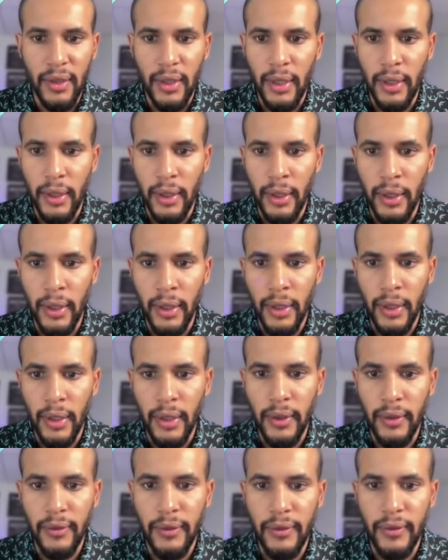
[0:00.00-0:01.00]

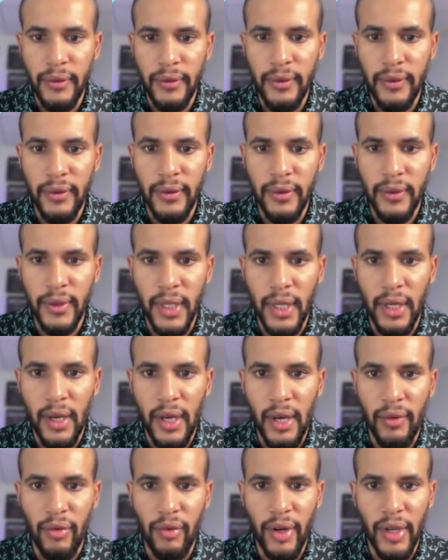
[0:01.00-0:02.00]
they
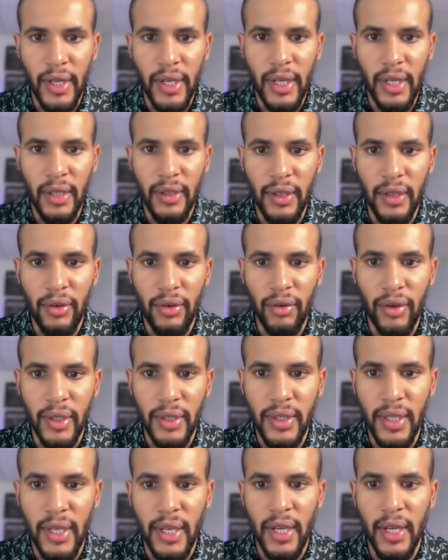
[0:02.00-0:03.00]
have it right here in the
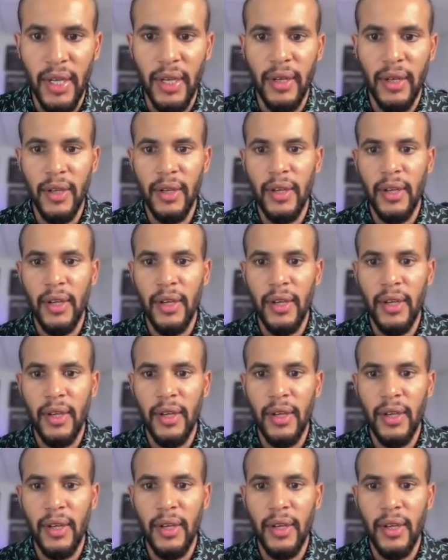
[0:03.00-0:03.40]
north end.